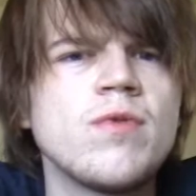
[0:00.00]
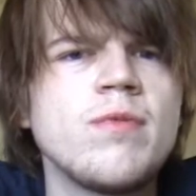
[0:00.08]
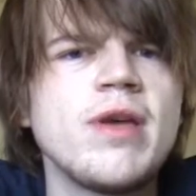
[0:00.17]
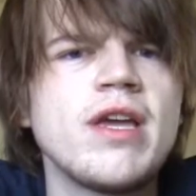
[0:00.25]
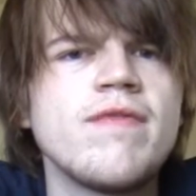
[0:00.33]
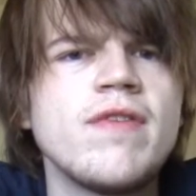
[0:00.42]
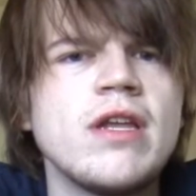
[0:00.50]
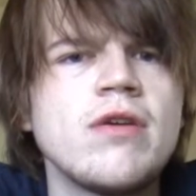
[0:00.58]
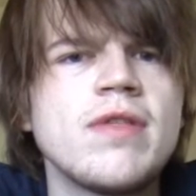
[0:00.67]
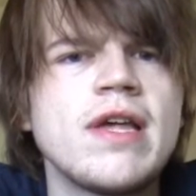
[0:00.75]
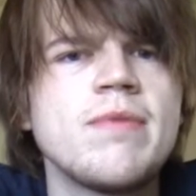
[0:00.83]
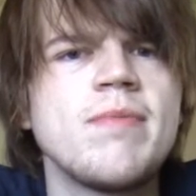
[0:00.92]
to remake a
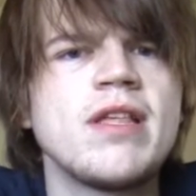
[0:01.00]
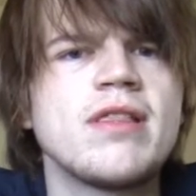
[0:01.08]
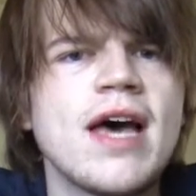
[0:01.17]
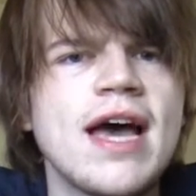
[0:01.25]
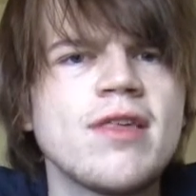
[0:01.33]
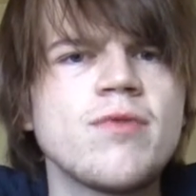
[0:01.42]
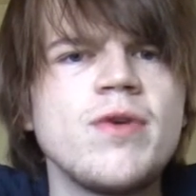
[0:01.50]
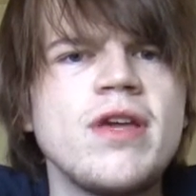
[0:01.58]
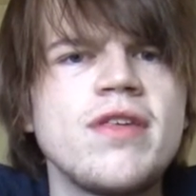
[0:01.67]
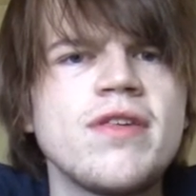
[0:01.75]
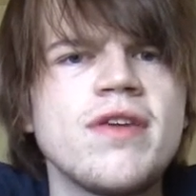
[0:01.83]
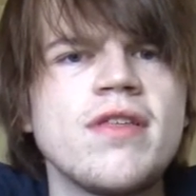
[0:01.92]
video that I made last
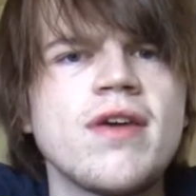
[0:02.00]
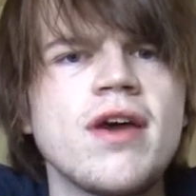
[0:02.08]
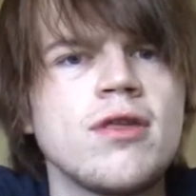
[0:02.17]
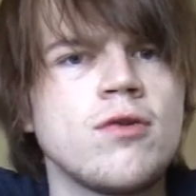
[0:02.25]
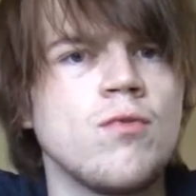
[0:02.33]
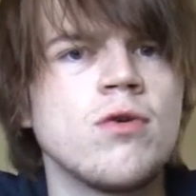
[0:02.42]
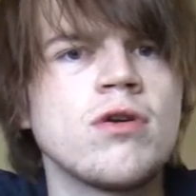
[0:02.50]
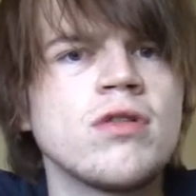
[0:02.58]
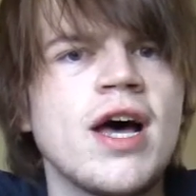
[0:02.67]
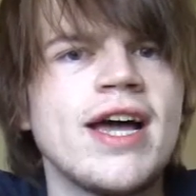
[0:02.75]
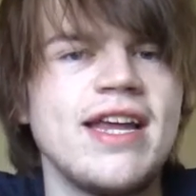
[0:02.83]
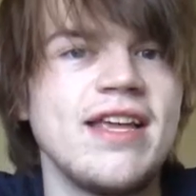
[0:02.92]
week since I swore a
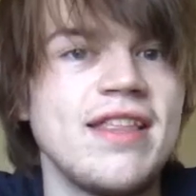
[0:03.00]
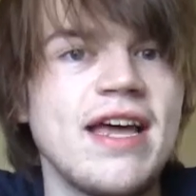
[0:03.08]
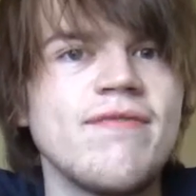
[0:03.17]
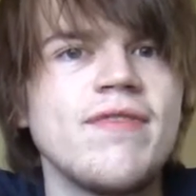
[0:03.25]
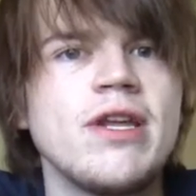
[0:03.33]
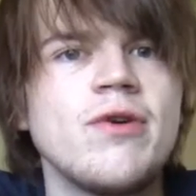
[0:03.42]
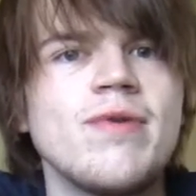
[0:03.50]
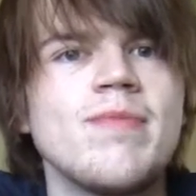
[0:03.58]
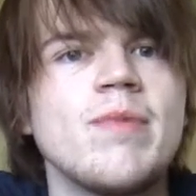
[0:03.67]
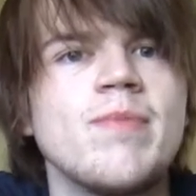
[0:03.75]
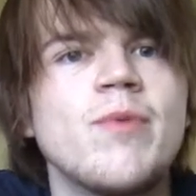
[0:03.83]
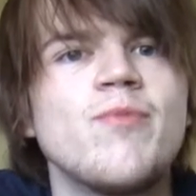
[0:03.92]
lot in that video and
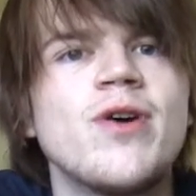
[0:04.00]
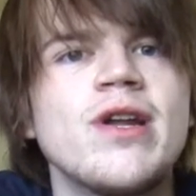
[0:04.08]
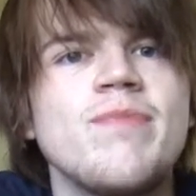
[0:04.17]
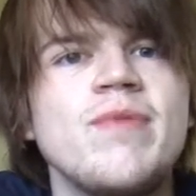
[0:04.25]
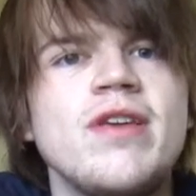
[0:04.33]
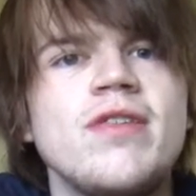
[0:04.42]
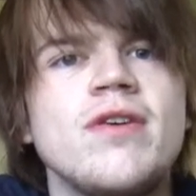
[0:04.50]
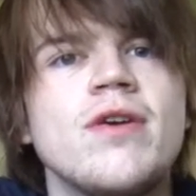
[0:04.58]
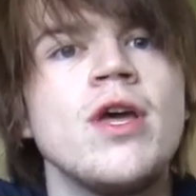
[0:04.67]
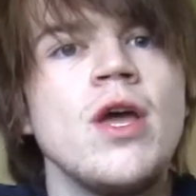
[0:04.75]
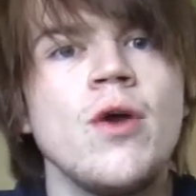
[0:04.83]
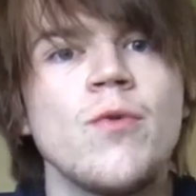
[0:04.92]
my mom wanted me to